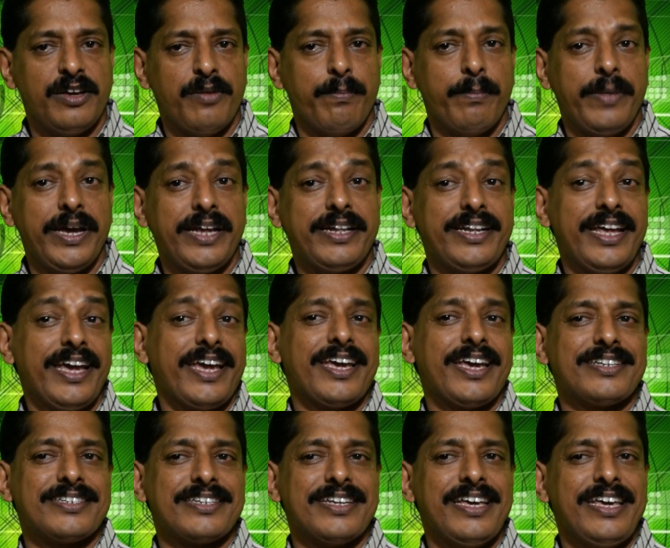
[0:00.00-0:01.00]
may take
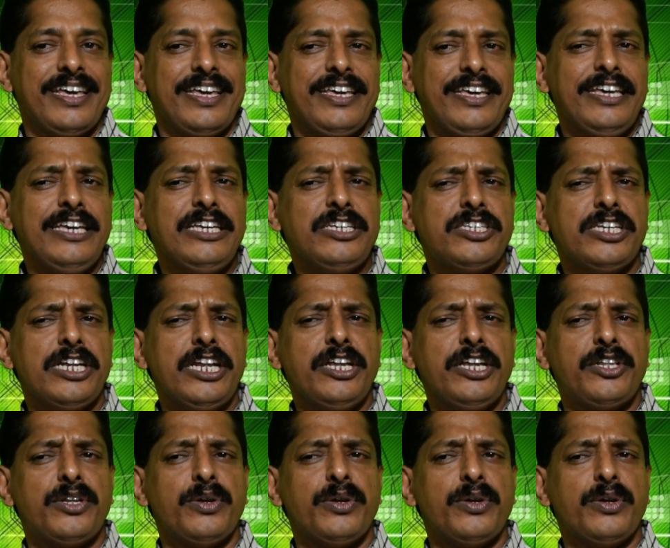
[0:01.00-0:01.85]
us easily